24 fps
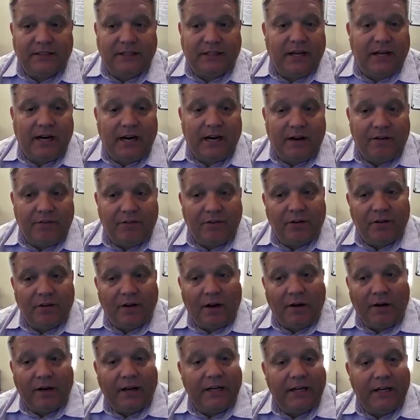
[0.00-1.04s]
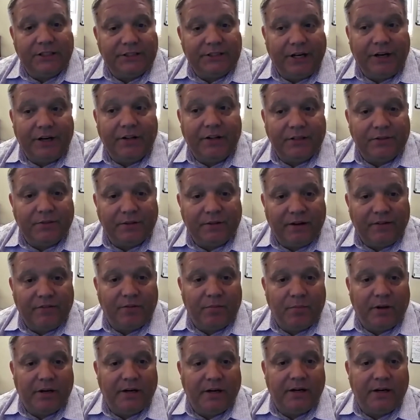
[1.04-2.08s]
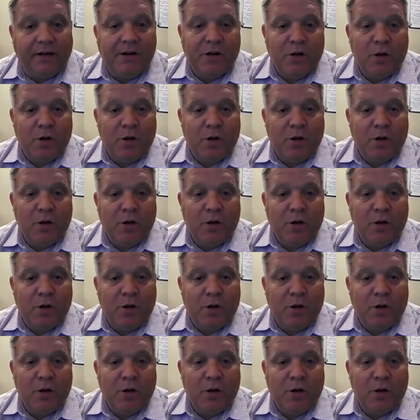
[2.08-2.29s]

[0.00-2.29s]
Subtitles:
I got to share this with everybody.